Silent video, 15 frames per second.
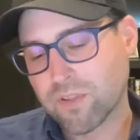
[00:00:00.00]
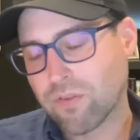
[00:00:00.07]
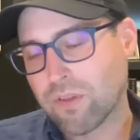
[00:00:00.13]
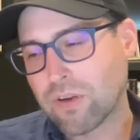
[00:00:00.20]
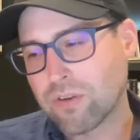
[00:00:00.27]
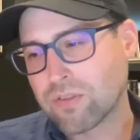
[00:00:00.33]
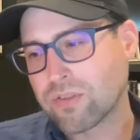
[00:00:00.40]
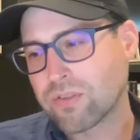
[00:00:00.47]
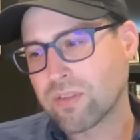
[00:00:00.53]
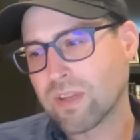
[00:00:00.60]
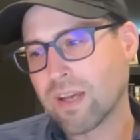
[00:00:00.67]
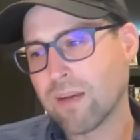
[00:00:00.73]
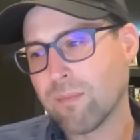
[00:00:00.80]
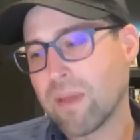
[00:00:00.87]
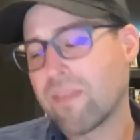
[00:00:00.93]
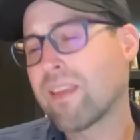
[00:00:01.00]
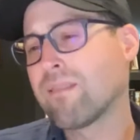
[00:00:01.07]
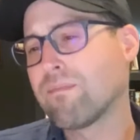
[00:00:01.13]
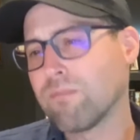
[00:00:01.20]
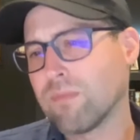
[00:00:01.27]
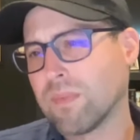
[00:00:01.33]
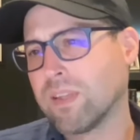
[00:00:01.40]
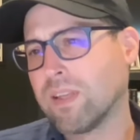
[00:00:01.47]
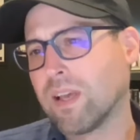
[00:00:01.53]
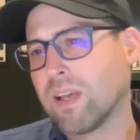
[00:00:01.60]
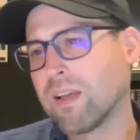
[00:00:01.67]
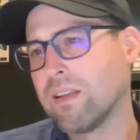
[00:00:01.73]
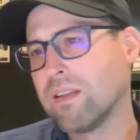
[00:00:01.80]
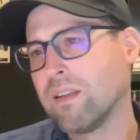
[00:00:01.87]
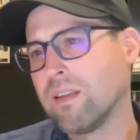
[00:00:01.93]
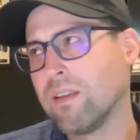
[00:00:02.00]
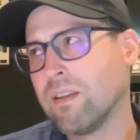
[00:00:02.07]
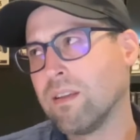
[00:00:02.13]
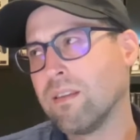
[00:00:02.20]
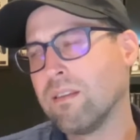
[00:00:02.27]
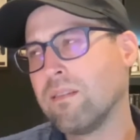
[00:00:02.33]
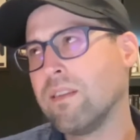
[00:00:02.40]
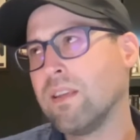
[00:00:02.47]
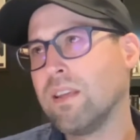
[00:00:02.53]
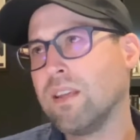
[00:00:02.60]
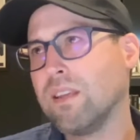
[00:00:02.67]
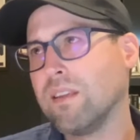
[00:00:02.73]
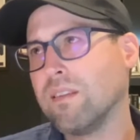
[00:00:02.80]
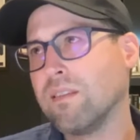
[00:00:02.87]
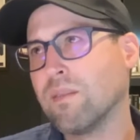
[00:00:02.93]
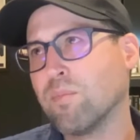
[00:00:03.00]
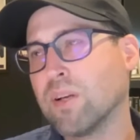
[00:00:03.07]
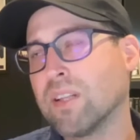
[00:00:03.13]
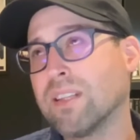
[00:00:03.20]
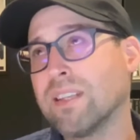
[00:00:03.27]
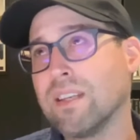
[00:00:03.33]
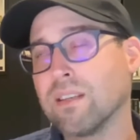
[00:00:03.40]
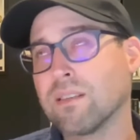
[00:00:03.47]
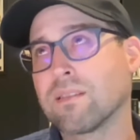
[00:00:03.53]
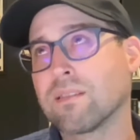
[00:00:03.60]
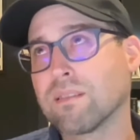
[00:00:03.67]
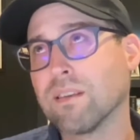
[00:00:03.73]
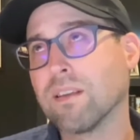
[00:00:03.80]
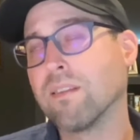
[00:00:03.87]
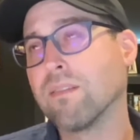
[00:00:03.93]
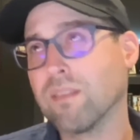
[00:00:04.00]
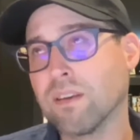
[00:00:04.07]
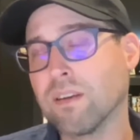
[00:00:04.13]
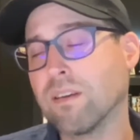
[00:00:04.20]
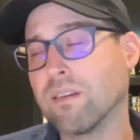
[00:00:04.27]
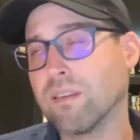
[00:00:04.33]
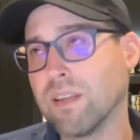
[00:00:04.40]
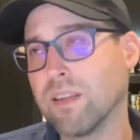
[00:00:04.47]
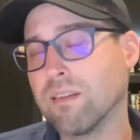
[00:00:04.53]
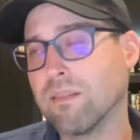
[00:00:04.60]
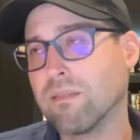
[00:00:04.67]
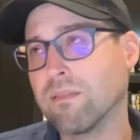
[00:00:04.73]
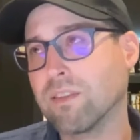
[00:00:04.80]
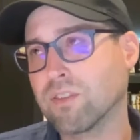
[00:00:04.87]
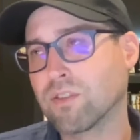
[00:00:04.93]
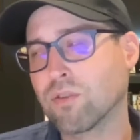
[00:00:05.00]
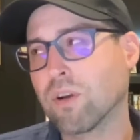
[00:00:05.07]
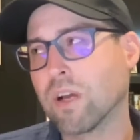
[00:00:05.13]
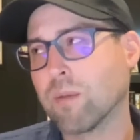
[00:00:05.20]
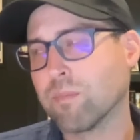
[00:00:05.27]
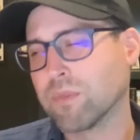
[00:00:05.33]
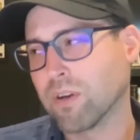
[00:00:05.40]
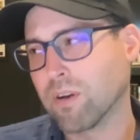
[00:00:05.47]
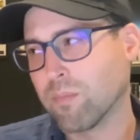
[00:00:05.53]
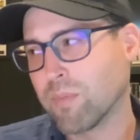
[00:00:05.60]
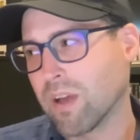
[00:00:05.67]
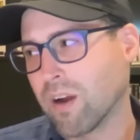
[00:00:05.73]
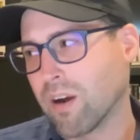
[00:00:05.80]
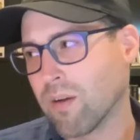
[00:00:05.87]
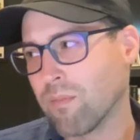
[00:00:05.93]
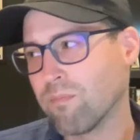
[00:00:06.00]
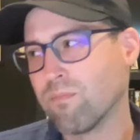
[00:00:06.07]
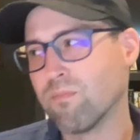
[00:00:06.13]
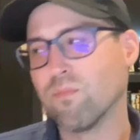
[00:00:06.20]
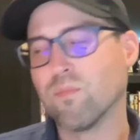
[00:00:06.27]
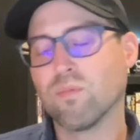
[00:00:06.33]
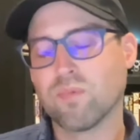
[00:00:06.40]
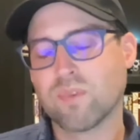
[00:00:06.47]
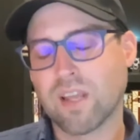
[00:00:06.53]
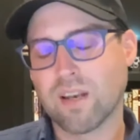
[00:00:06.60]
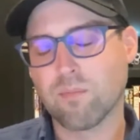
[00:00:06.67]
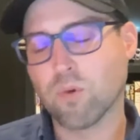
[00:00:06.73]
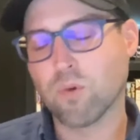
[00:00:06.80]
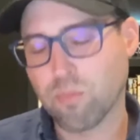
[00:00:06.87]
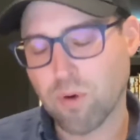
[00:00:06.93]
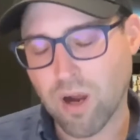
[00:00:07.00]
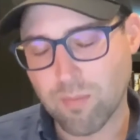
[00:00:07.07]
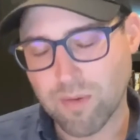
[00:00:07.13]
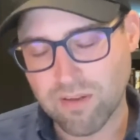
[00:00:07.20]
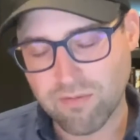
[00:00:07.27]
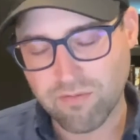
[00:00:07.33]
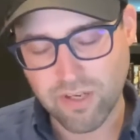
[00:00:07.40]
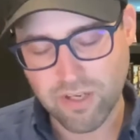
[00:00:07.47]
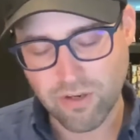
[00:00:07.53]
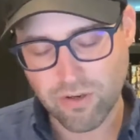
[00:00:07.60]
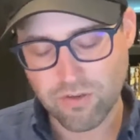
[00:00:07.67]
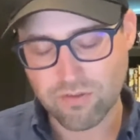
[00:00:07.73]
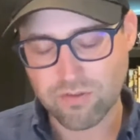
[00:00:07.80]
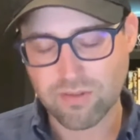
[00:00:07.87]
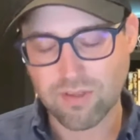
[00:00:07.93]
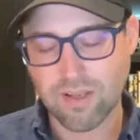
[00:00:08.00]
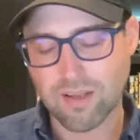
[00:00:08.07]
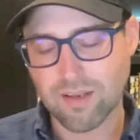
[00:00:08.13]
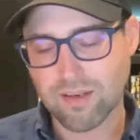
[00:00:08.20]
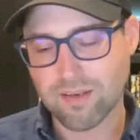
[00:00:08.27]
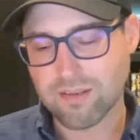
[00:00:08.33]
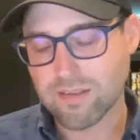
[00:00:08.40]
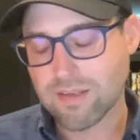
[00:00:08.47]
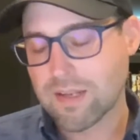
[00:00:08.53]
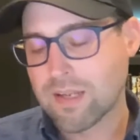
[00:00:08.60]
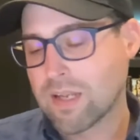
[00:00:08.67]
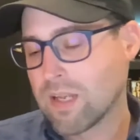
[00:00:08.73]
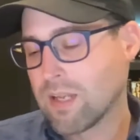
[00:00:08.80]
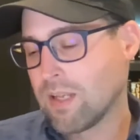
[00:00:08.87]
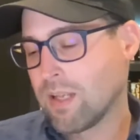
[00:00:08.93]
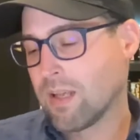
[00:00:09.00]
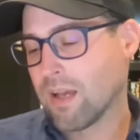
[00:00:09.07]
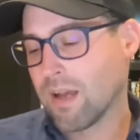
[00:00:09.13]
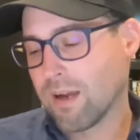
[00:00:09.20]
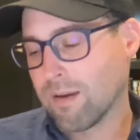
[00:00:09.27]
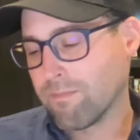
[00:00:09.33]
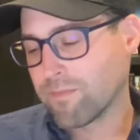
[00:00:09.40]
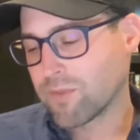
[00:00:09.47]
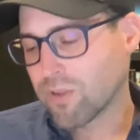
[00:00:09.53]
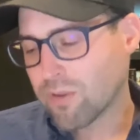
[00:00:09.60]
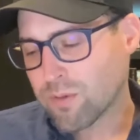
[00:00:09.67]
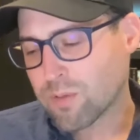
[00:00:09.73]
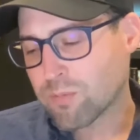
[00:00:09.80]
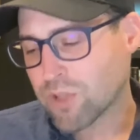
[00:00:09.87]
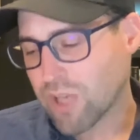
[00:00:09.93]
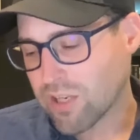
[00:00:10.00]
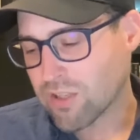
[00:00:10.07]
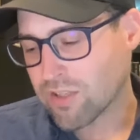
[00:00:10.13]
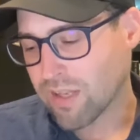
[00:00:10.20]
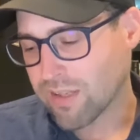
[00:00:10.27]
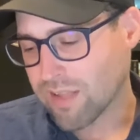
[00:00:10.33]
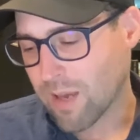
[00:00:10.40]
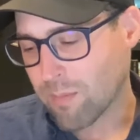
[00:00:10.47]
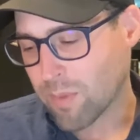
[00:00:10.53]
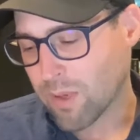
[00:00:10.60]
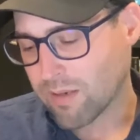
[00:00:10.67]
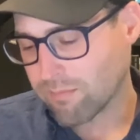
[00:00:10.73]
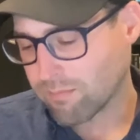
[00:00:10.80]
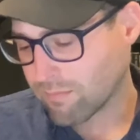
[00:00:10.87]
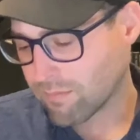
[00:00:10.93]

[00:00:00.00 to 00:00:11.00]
So there's, and then the police in the script are kind of more prominent figures, and so there were some changes like that. But